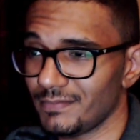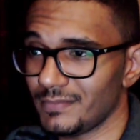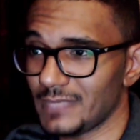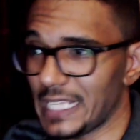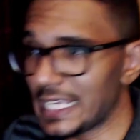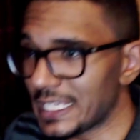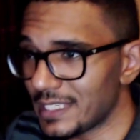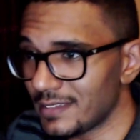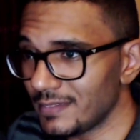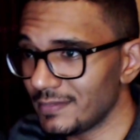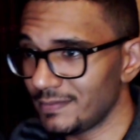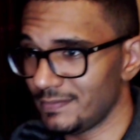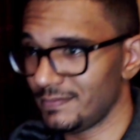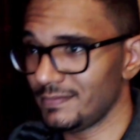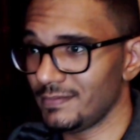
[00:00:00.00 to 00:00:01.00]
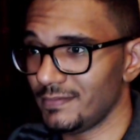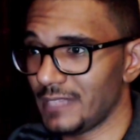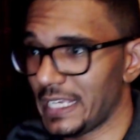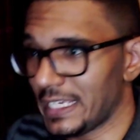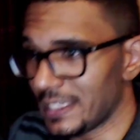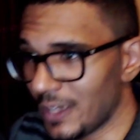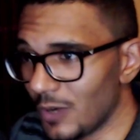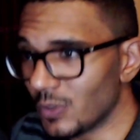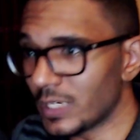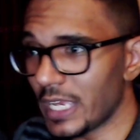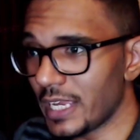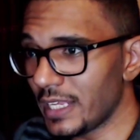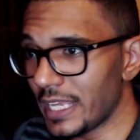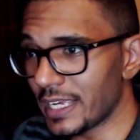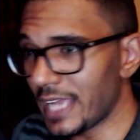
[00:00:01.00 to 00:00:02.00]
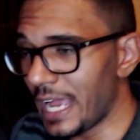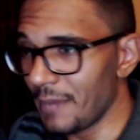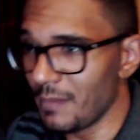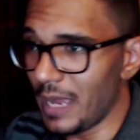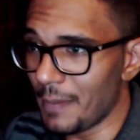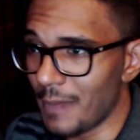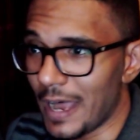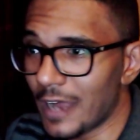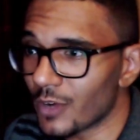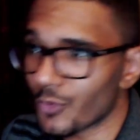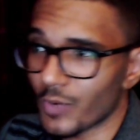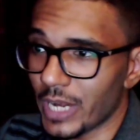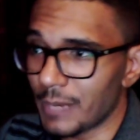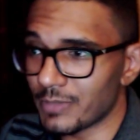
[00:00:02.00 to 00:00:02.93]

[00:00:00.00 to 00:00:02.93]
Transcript: Like, like okay, like I'm I'm hungry.